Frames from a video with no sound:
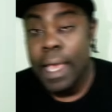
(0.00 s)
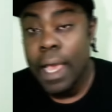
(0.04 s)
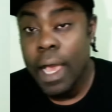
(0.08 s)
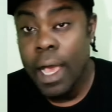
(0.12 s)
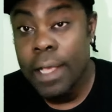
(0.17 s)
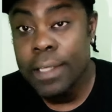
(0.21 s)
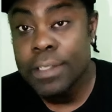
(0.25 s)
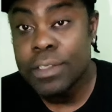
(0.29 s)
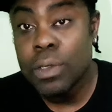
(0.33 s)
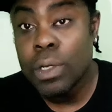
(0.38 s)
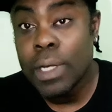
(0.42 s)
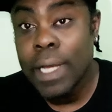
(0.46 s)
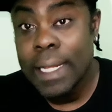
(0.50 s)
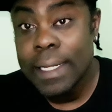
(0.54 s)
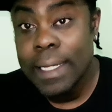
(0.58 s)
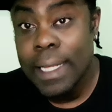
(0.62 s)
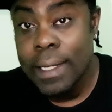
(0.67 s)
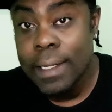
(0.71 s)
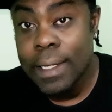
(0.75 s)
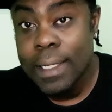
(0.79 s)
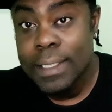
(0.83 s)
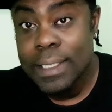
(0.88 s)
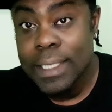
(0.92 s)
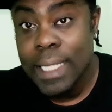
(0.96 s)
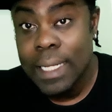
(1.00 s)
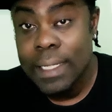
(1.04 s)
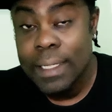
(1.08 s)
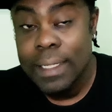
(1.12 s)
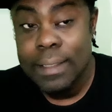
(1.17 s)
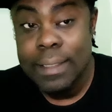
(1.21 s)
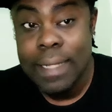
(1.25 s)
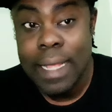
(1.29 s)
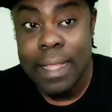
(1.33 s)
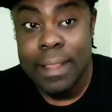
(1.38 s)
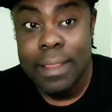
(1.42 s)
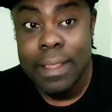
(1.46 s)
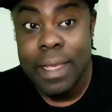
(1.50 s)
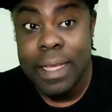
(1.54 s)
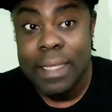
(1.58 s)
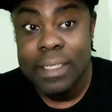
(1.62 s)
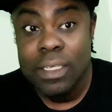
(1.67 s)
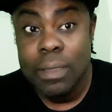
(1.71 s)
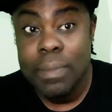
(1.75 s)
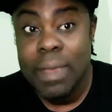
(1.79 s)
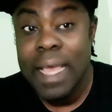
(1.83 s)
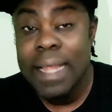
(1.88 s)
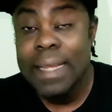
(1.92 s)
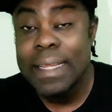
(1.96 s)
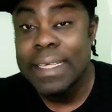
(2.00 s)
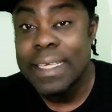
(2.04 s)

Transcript: And I also got the understanding that there are some